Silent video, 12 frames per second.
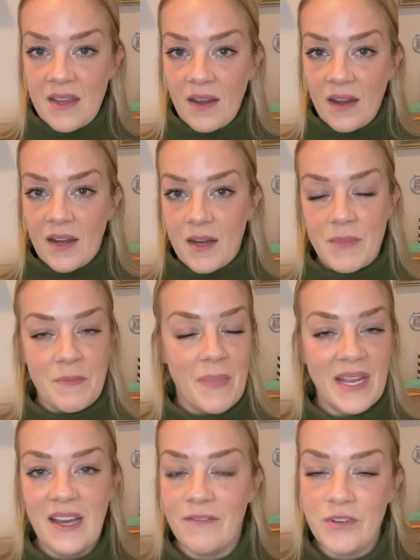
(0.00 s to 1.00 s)

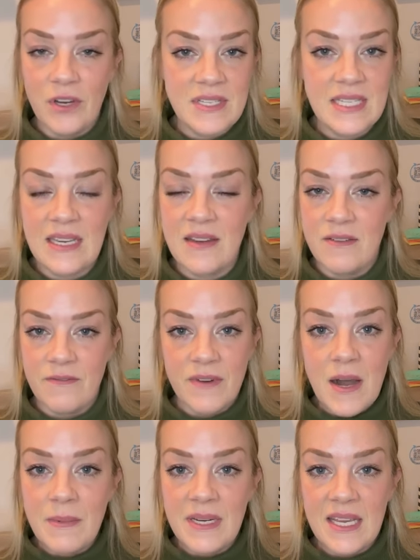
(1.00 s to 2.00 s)
Might have nausea and
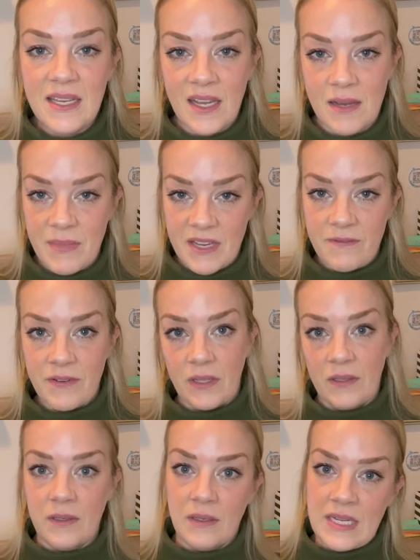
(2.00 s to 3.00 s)
vomiting. I might feel a
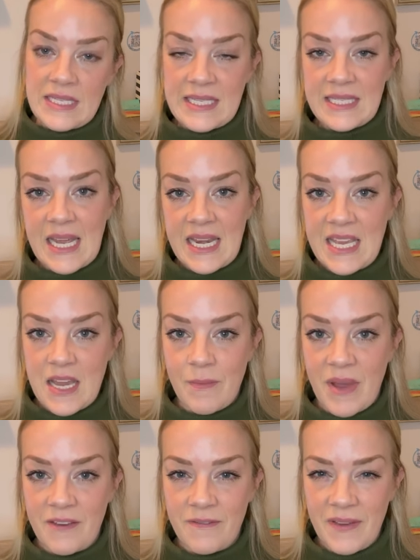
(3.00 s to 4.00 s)
little unsteady on
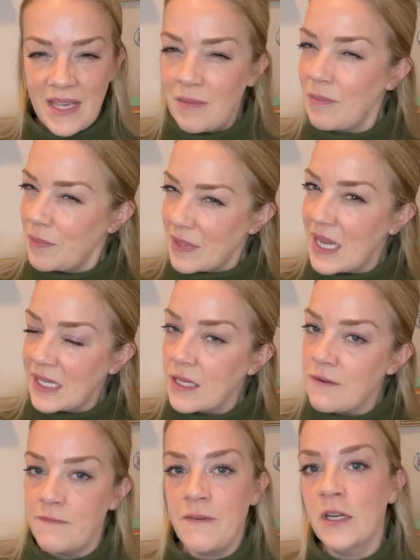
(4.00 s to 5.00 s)
my feet, but I
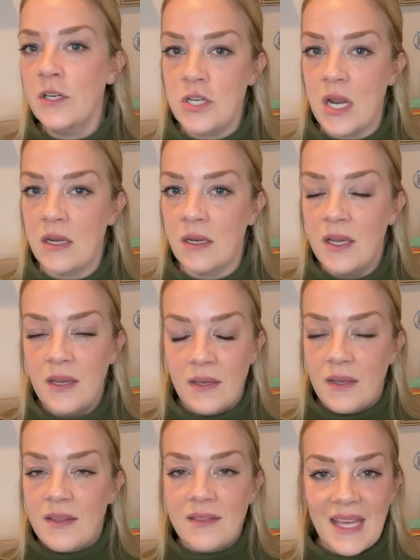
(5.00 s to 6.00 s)
can function.
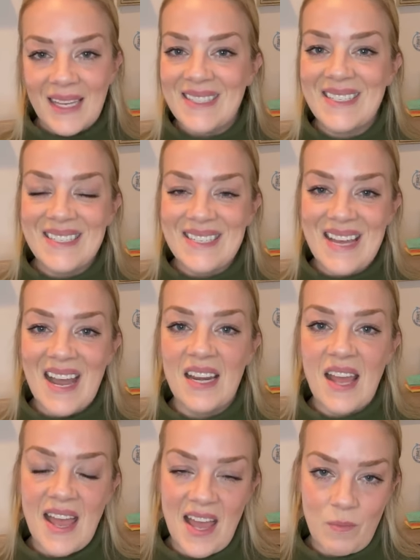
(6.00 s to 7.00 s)
That does not
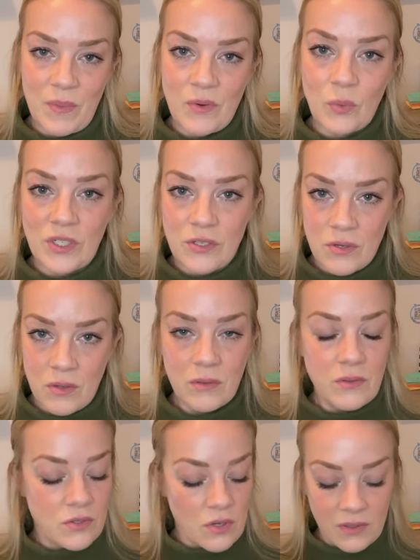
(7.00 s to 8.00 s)
happen with stroke.
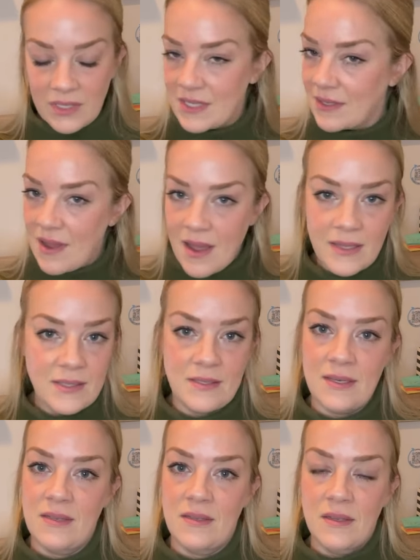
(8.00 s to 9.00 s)
Stroke is
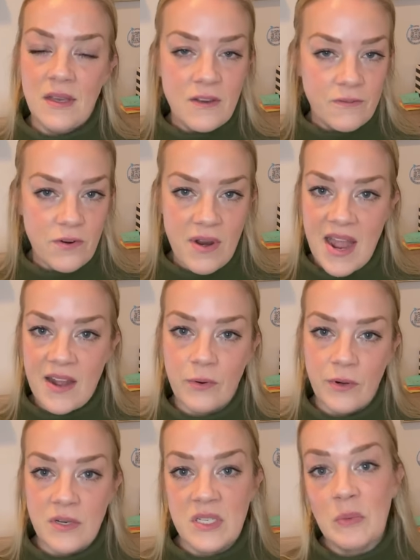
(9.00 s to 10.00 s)
constant for
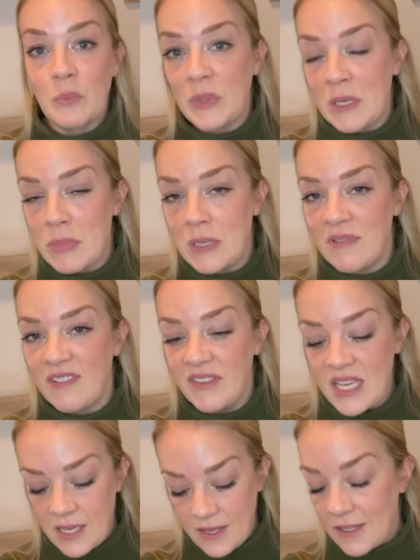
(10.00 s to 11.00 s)
hours.
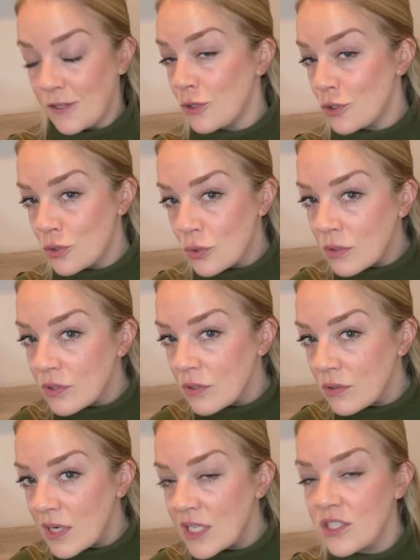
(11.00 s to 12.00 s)
BPPV is short
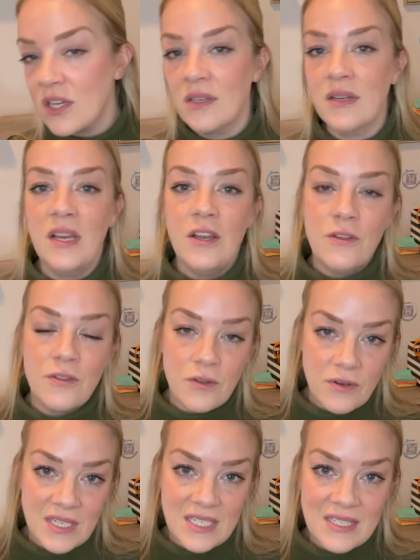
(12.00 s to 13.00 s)
duration,
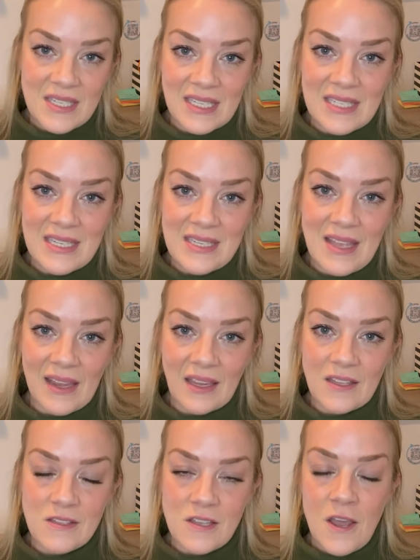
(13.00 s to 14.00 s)
30 to 60
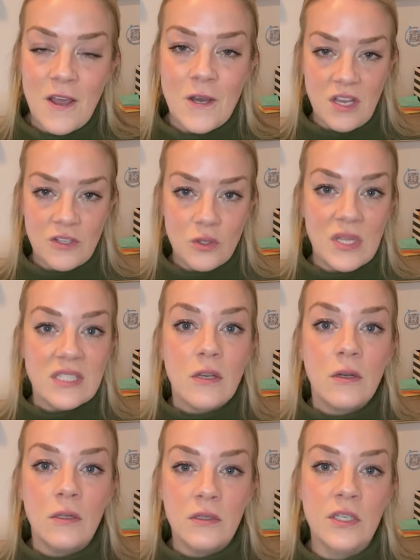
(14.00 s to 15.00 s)
seconds. So that's a
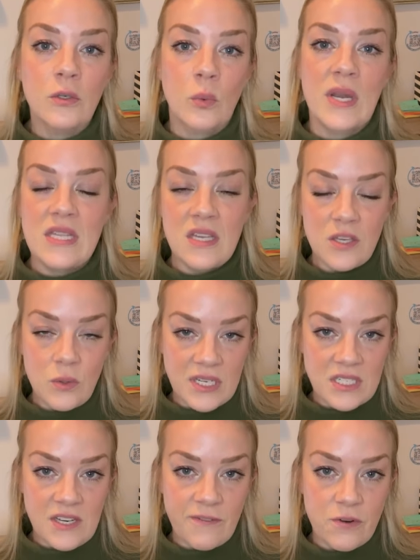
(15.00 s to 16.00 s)
clear way that you can
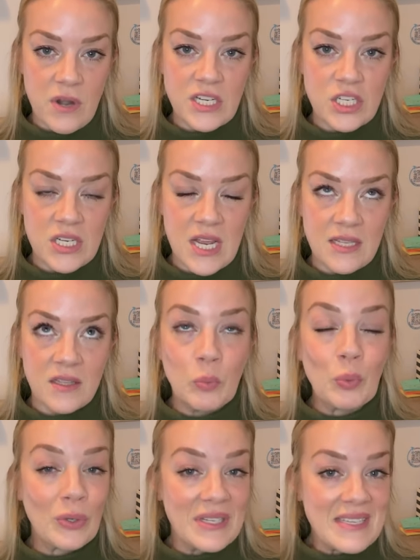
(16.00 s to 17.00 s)
differentiate the
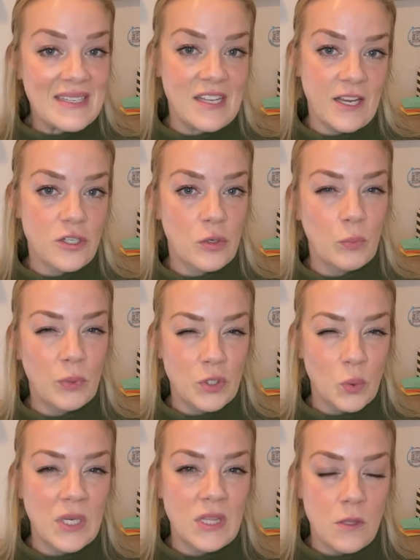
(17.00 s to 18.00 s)
presentation
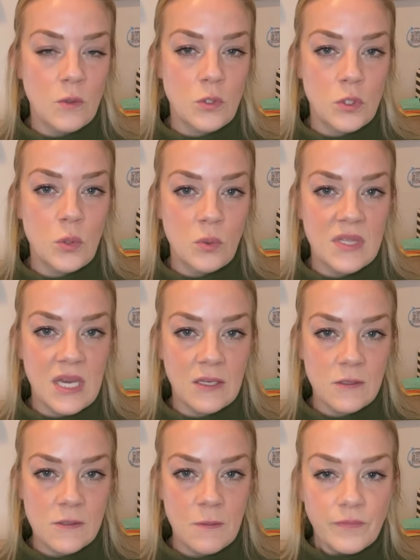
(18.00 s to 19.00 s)
between those two
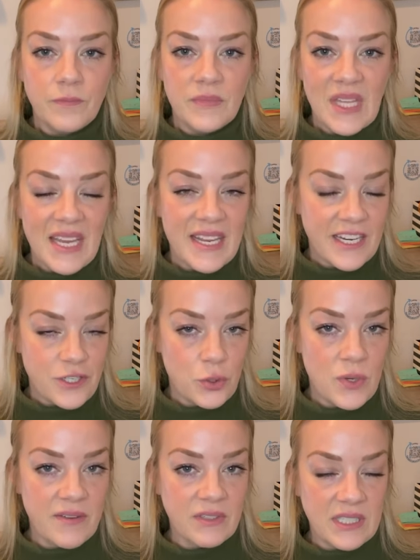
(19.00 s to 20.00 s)
things. And I do
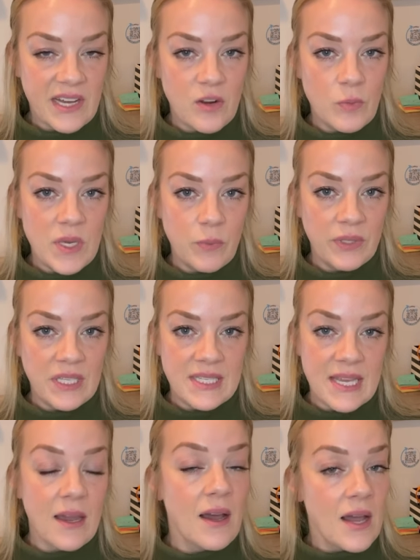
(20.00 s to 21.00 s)
have a lot of people that
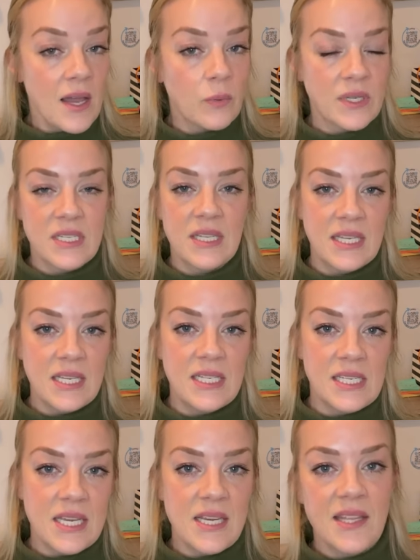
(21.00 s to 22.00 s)
say, oh, I went to the
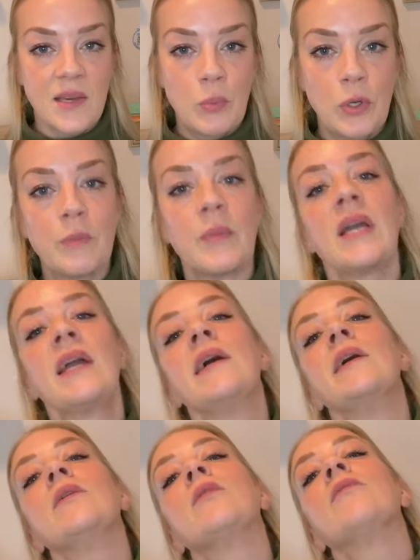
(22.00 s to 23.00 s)
ED, they put my
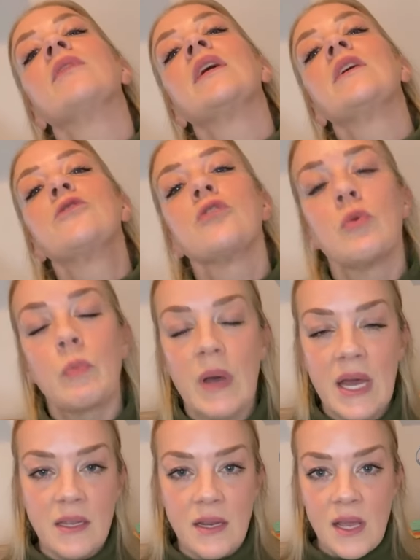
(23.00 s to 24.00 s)
head over the edge of the
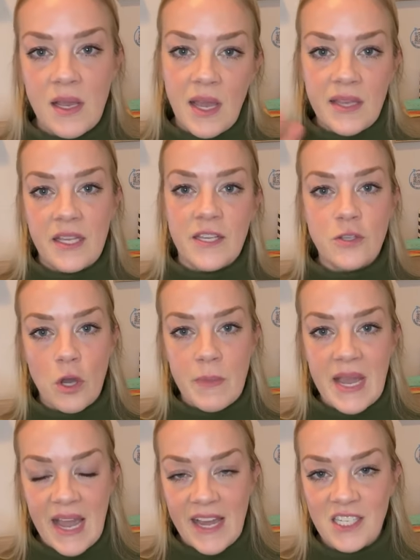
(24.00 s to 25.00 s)
bed, and they saw
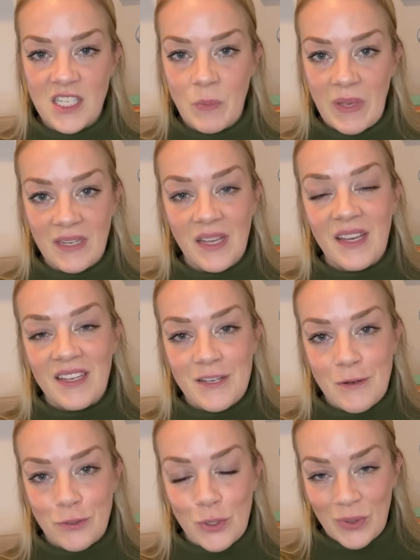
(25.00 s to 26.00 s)
my eyes spin.
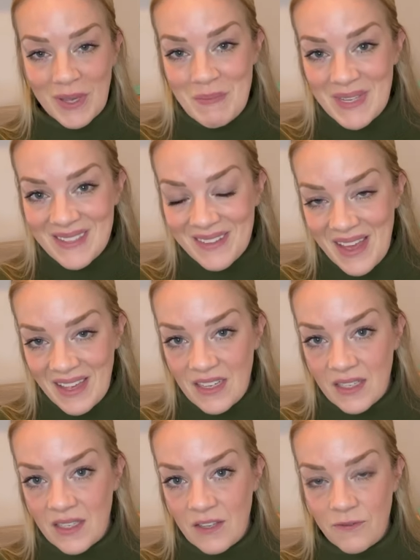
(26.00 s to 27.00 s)
No, don't get
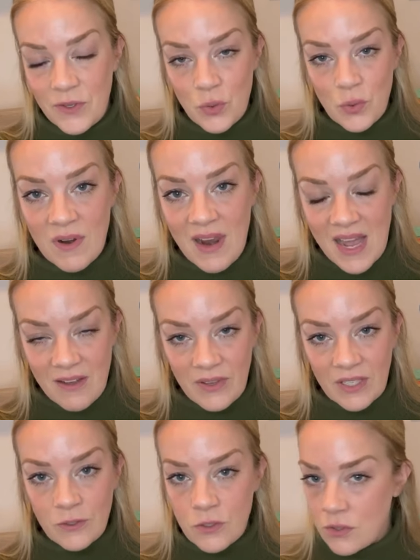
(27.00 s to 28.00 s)
misled. If you
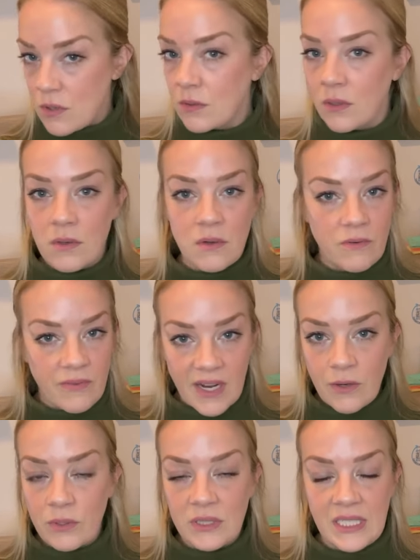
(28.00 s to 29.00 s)
having a stroke or a
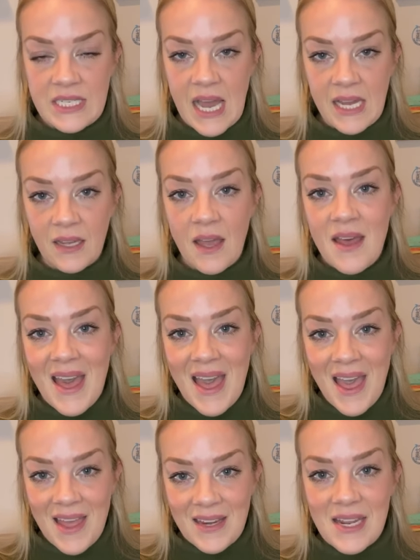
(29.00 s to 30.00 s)
viral attack,
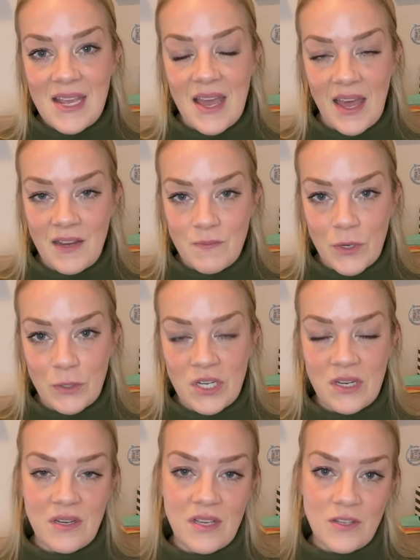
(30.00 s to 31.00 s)
any head
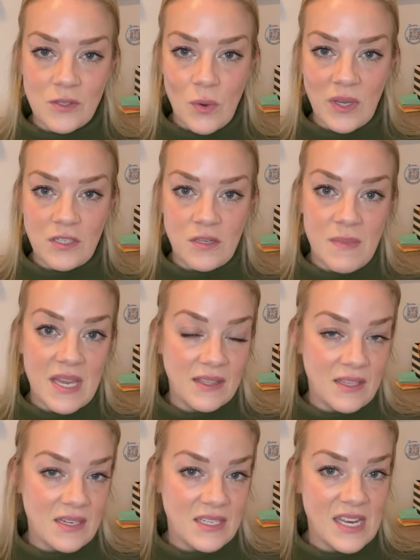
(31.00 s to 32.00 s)
motion is going to make
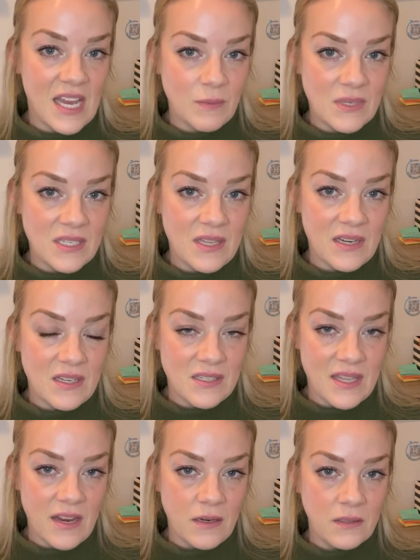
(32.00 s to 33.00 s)
the nystagmus that is
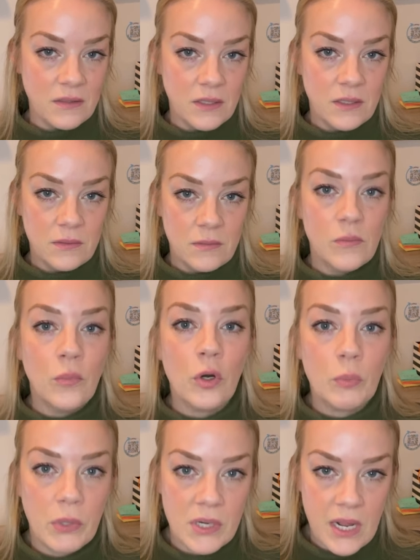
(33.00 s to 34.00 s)
there more
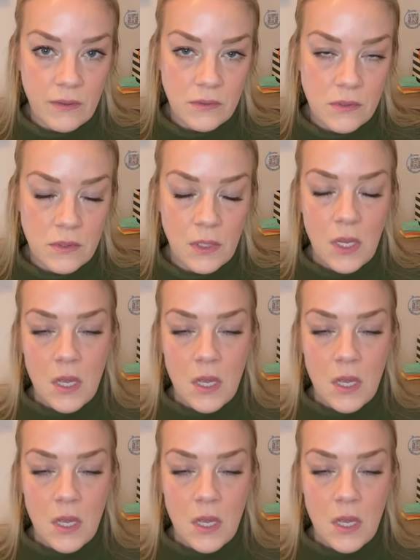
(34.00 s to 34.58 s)
pronounced.